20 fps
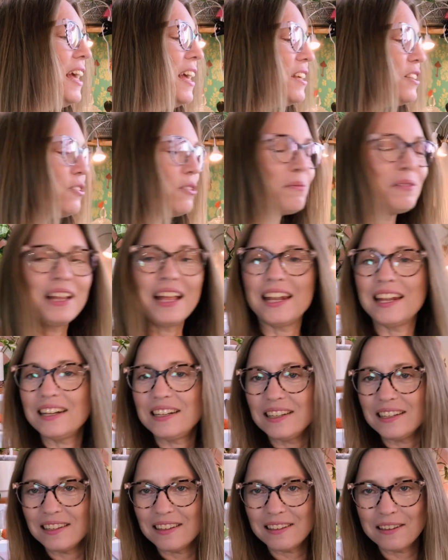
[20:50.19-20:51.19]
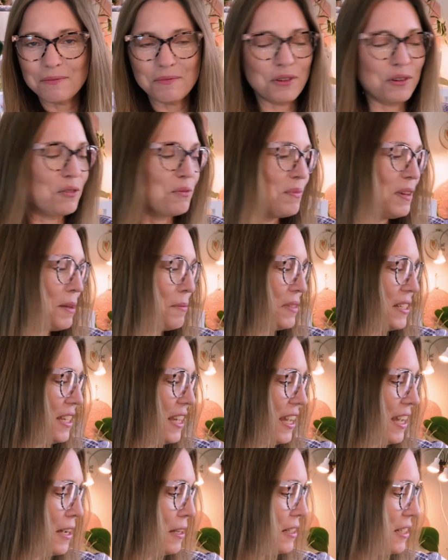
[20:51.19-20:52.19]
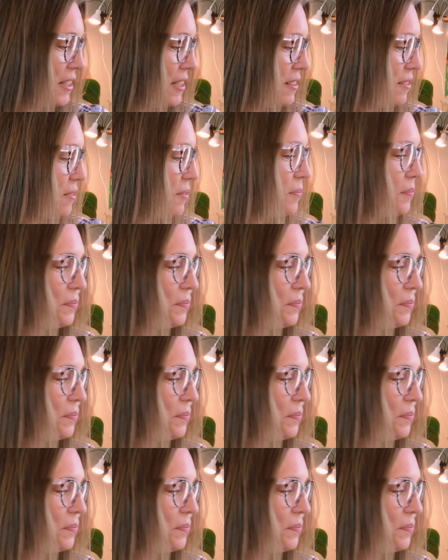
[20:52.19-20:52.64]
So I'm glad I didn't come home empty-handed.